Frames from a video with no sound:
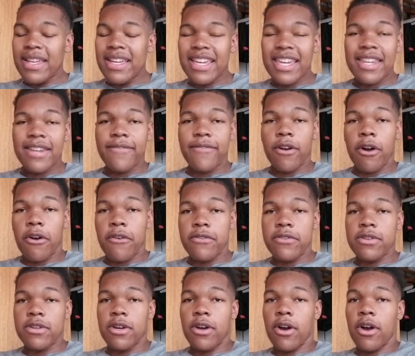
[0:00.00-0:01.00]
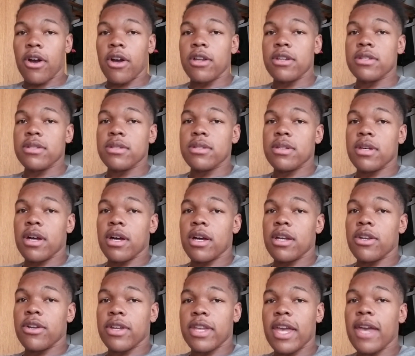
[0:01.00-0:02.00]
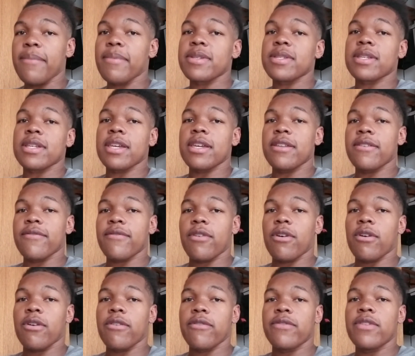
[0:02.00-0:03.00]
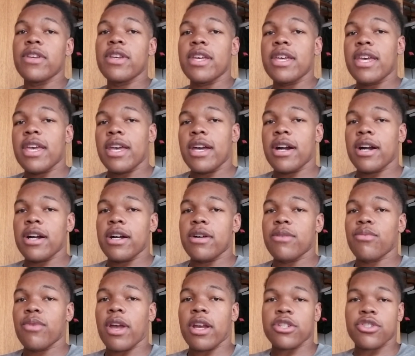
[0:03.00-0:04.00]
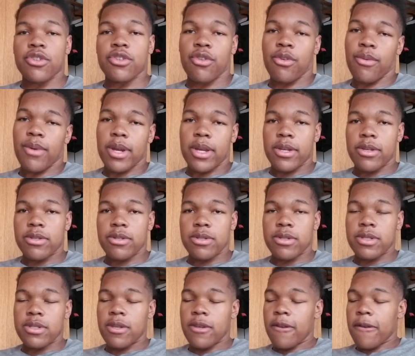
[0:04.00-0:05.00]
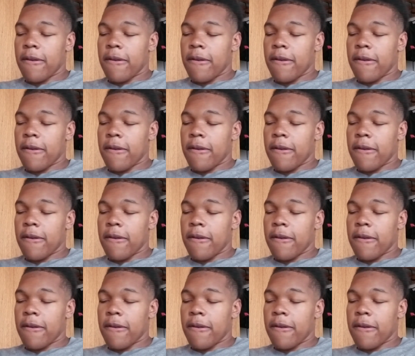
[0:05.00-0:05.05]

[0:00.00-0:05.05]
get involved on your campus and get involved with extracurriculars.